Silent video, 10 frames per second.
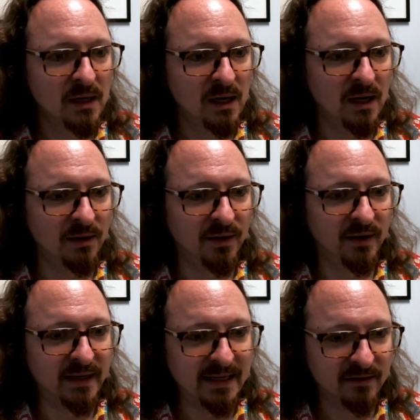And
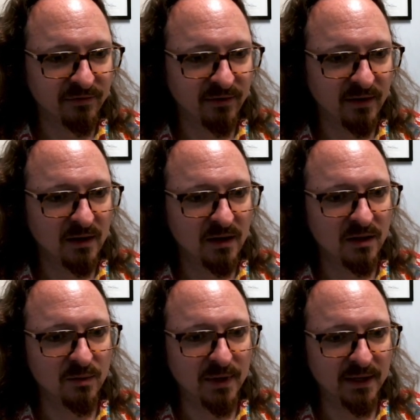then if
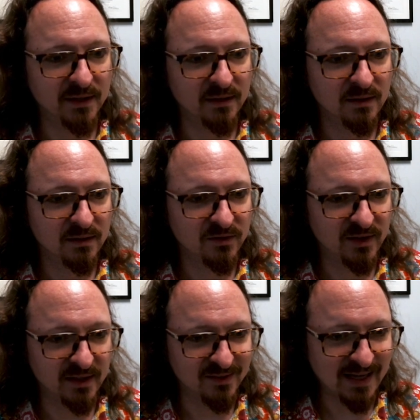the button
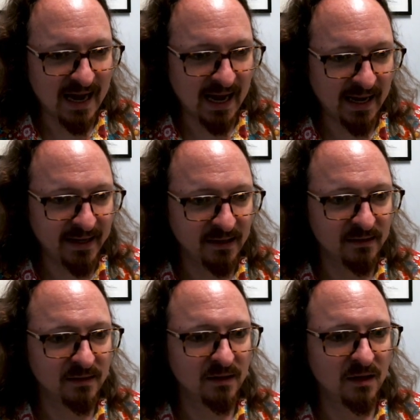state is high,
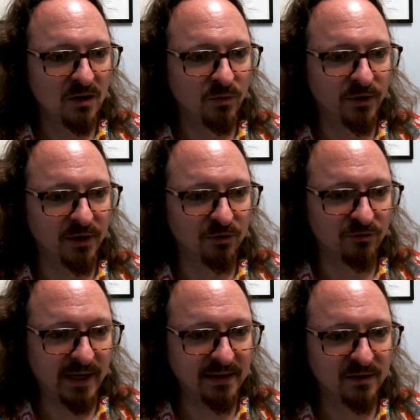we're going to
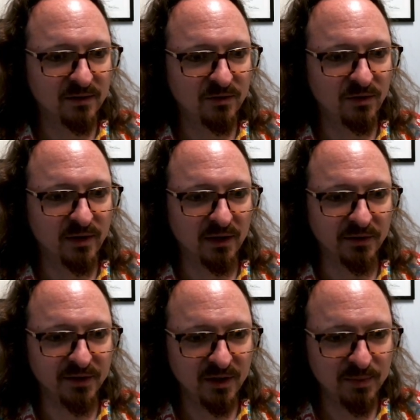write to the
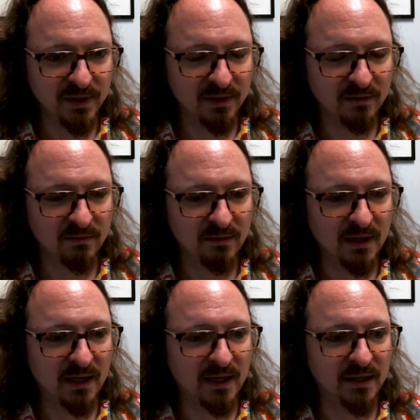LED pin
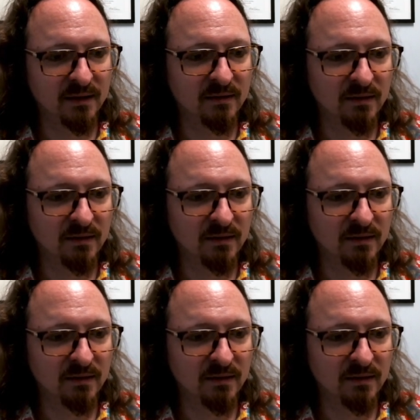high.